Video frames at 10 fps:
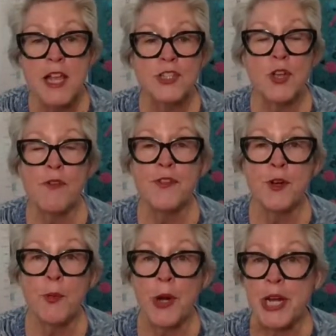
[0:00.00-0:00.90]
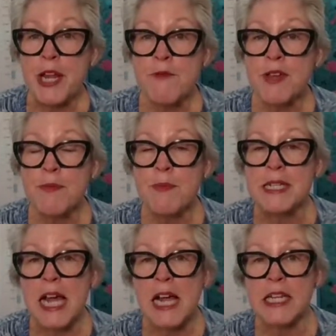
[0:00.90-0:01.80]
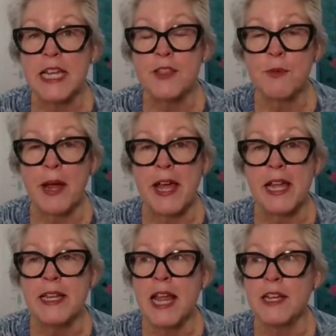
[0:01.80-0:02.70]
So if you're working with metallic thread